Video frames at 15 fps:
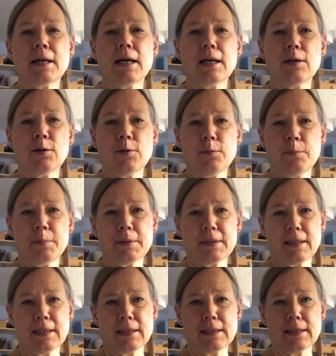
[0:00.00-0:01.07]
I hope
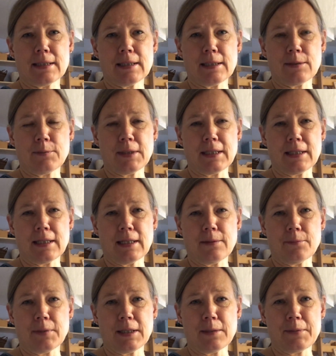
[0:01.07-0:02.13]
that
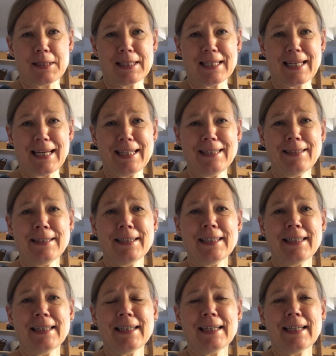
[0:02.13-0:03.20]
we can meet again.
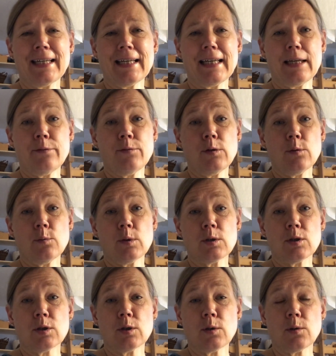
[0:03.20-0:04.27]
If you
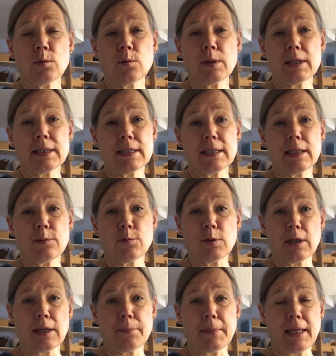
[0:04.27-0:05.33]
want to go and see
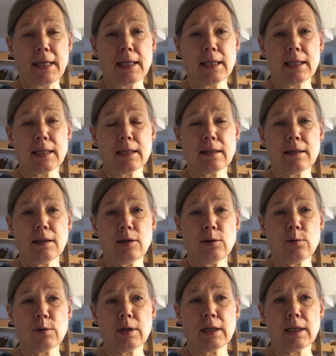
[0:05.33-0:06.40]
what I make,
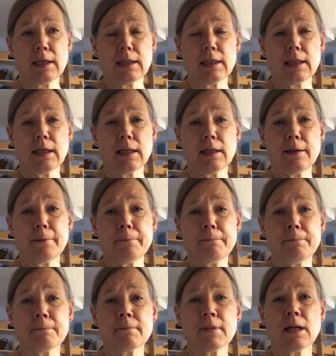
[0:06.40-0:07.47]
you can
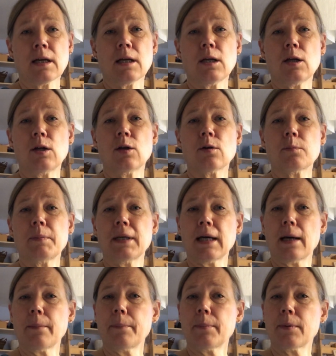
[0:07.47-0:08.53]
look me
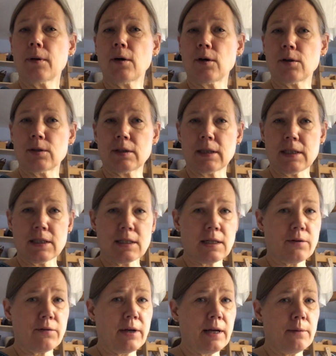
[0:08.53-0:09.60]
up on
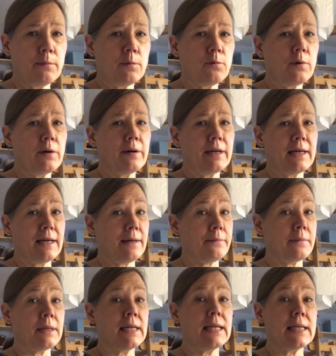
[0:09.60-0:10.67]
Instagram, where I
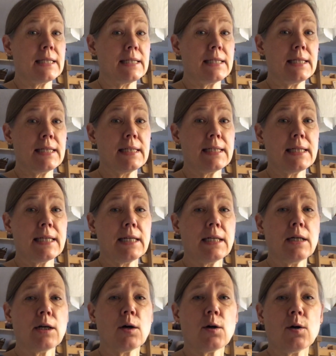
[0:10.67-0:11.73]
am
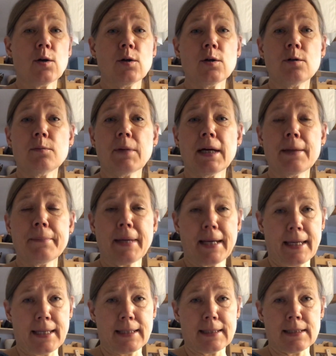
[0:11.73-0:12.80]

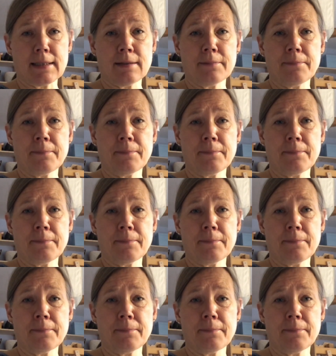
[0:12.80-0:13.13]
Knittingonmymind.